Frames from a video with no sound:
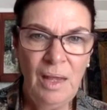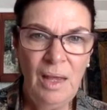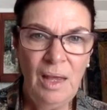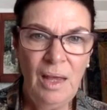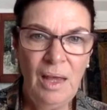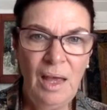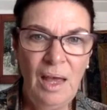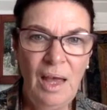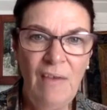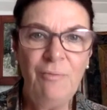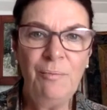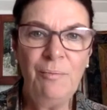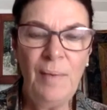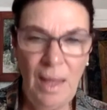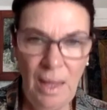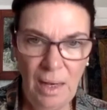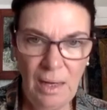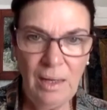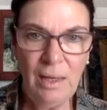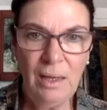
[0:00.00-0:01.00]
I've
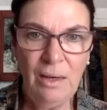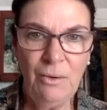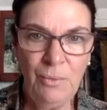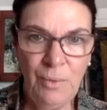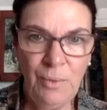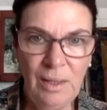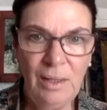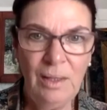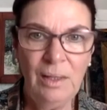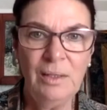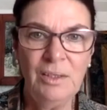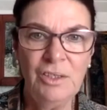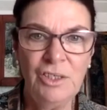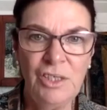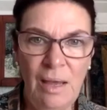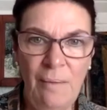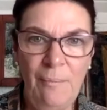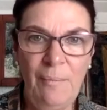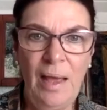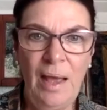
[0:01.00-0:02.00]
met a real
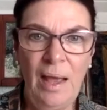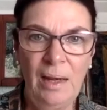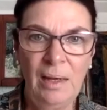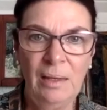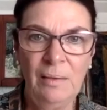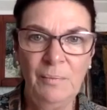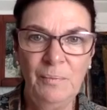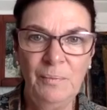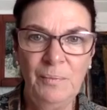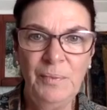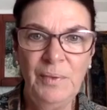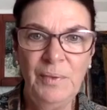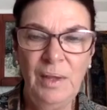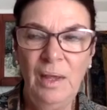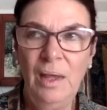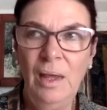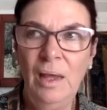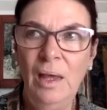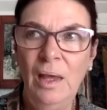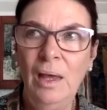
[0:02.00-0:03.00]
shaman,
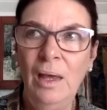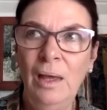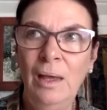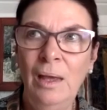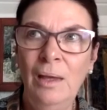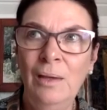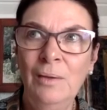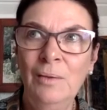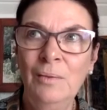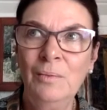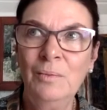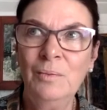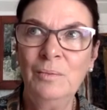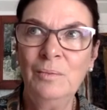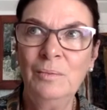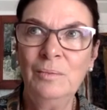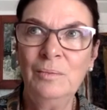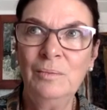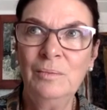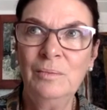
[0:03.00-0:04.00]

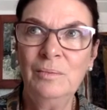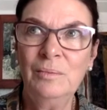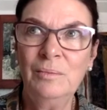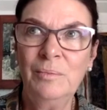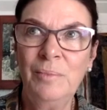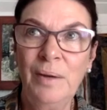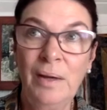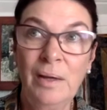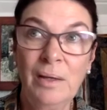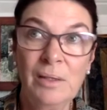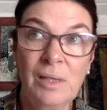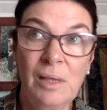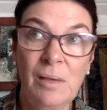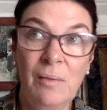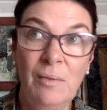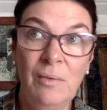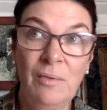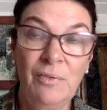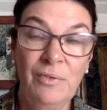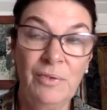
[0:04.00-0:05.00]

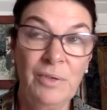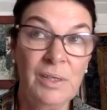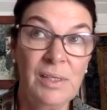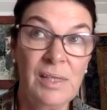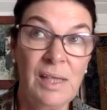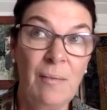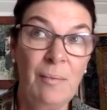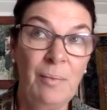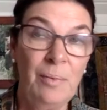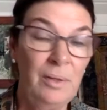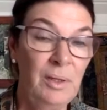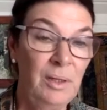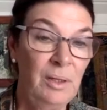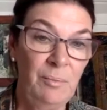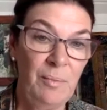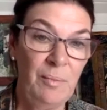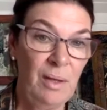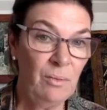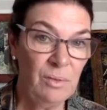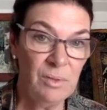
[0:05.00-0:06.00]
for example, in the
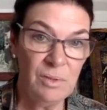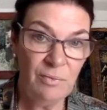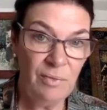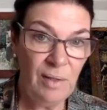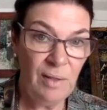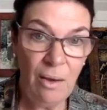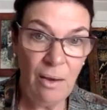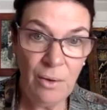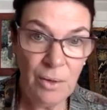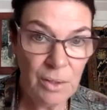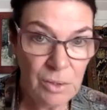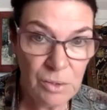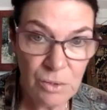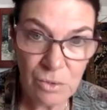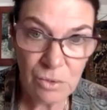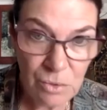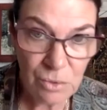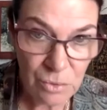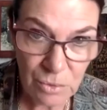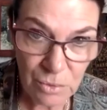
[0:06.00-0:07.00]
mountains of
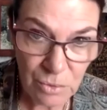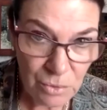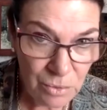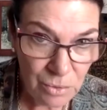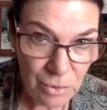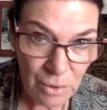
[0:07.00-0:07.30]
Laos, a